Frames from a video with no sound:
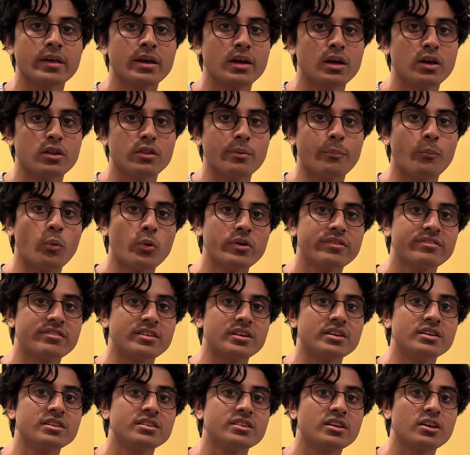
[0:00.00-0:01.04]
The more
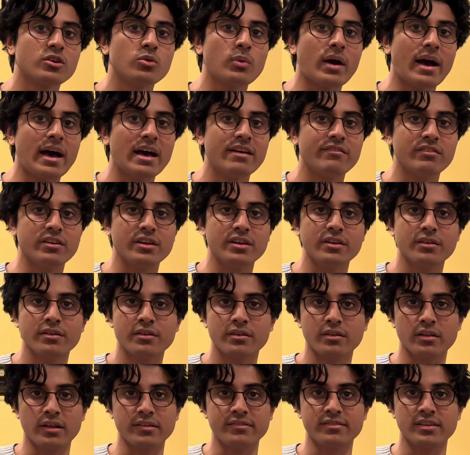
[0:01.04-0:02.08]
certainty you have in,
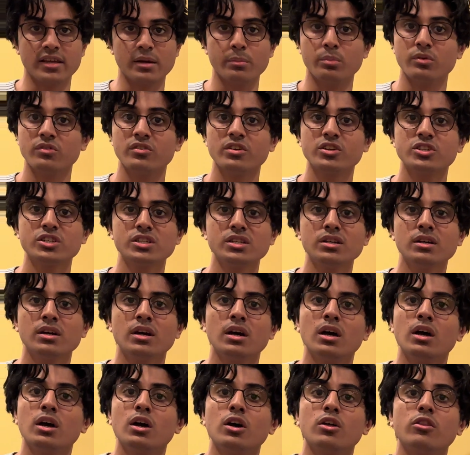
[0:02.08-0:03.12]
let's say, position,
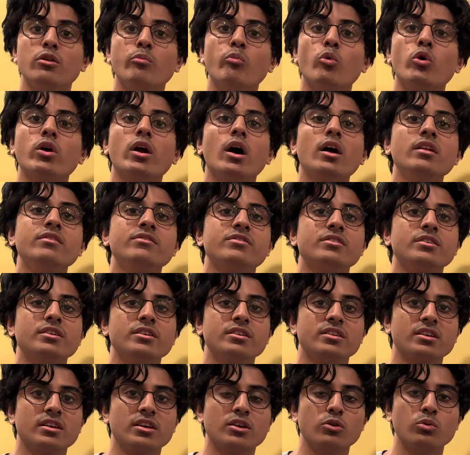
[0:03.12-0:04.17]
the more
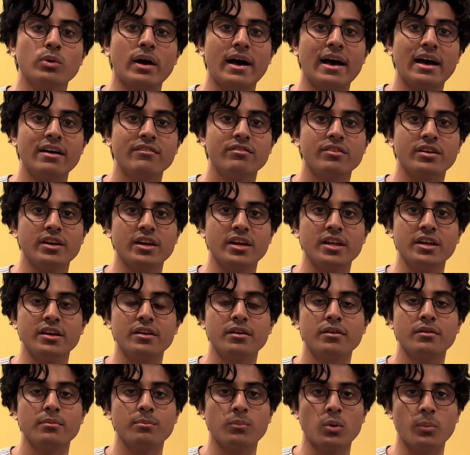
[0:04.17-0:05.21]
uncertainty you have in
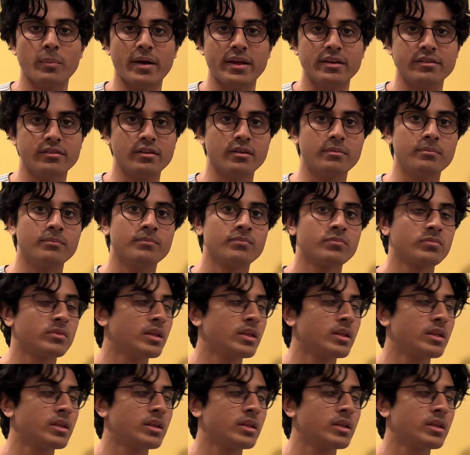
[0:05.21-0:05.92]
momentum.